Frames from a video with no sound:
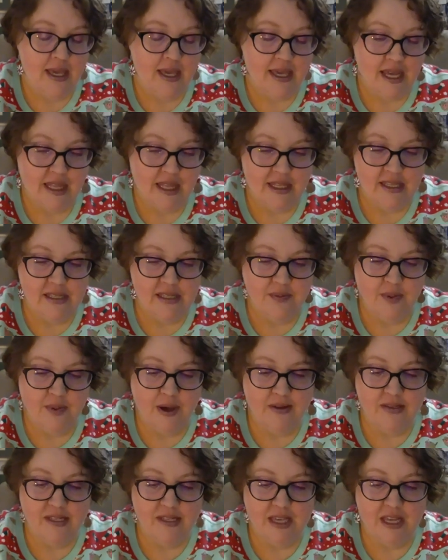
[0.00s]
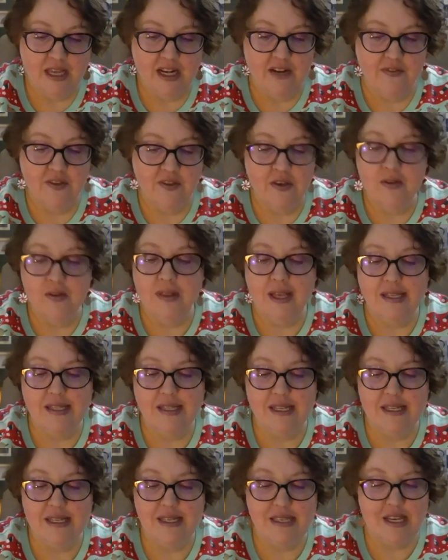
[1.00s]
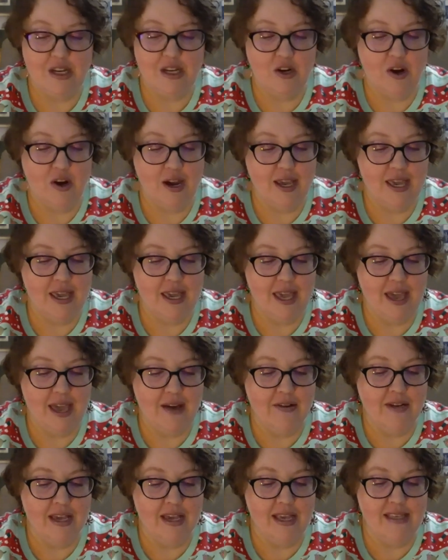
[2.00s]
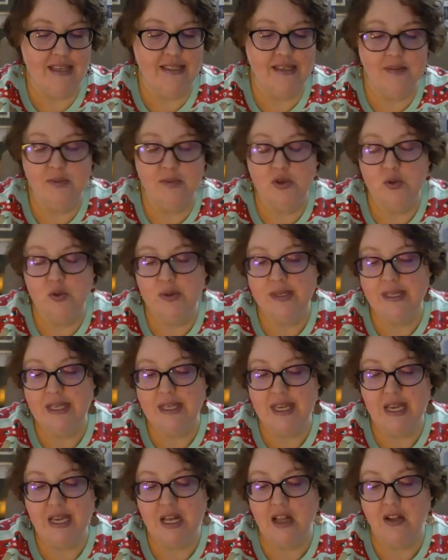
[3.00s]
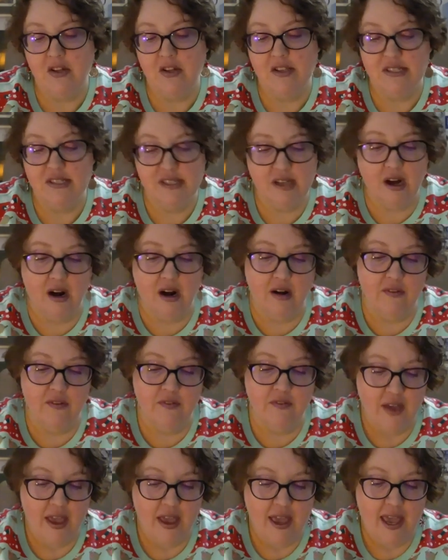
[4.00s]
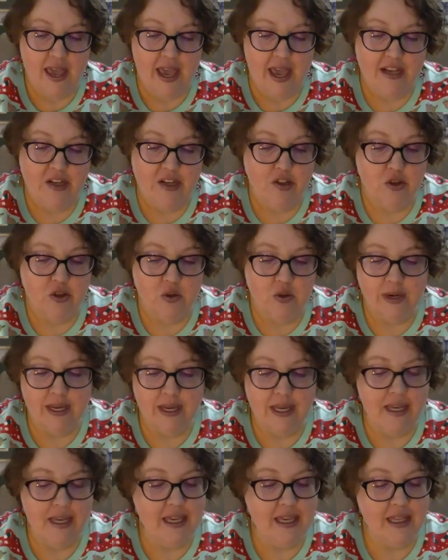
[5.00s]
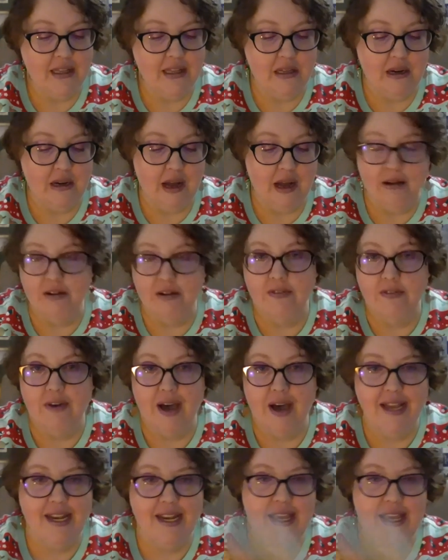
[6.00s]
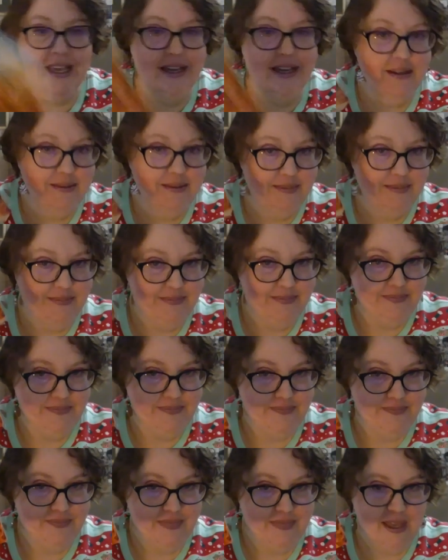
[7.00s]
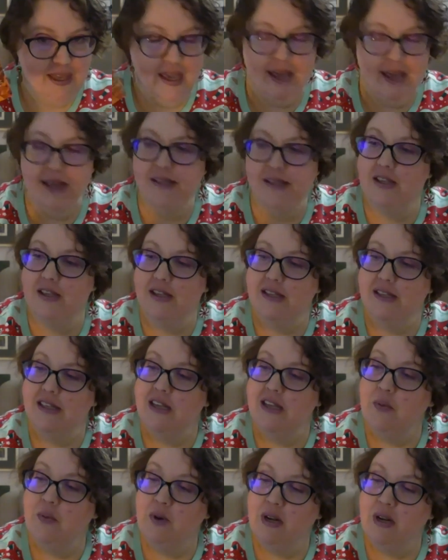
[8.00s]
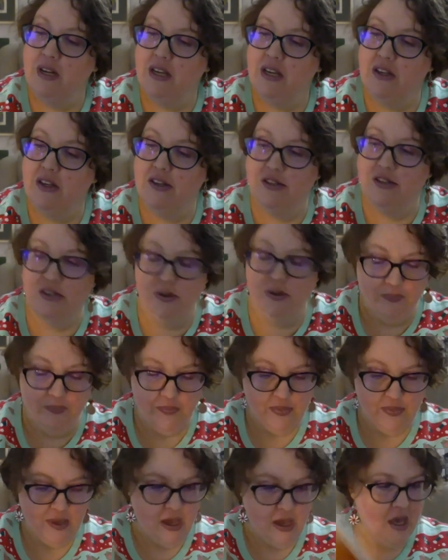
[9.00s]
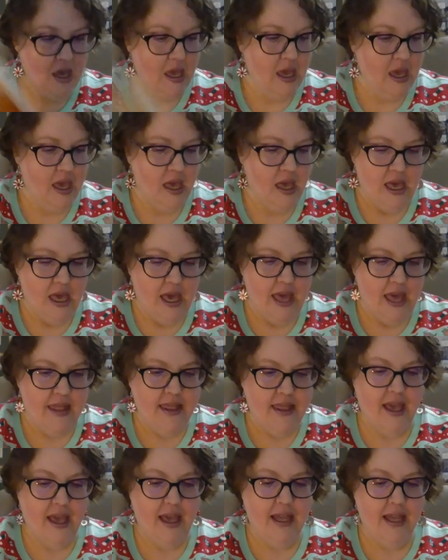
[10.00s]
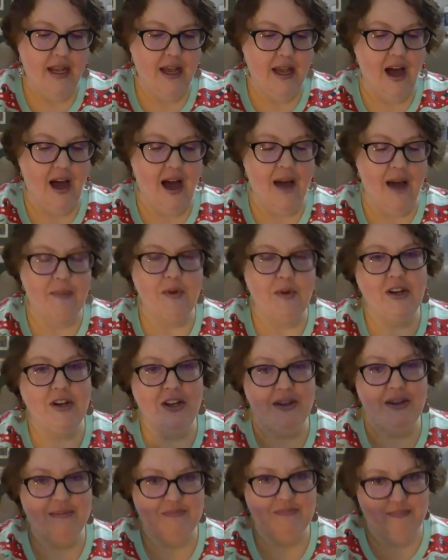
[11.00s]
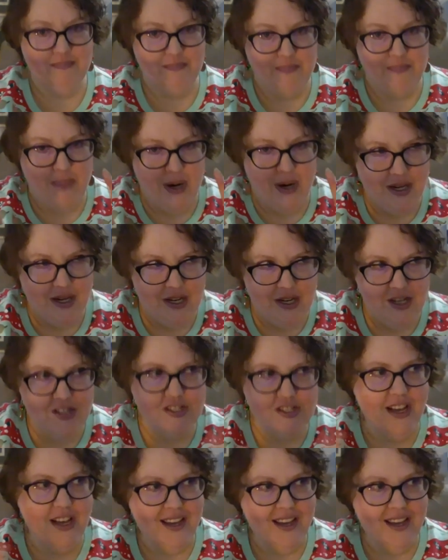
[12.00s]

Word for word: Kelly's about to get a few lessons in cranking out a sumptuously colored scarf and in luring a killer out of hiding. Okay, so that's knit one, kill two. And then I'm going to punish.